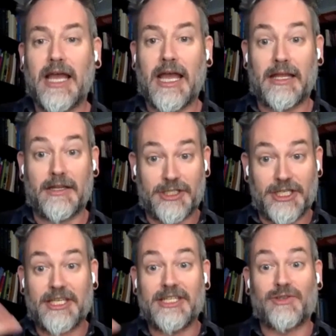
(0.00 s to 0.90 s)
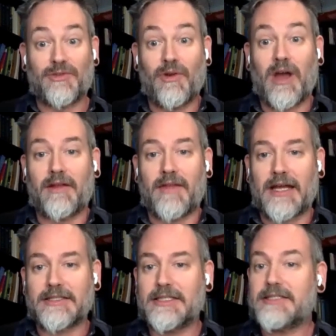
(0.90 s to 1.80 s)
And the Gene Keys grew out of
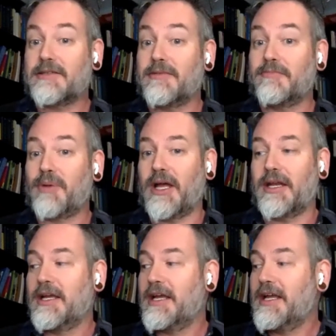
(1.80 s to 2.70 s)
that system. But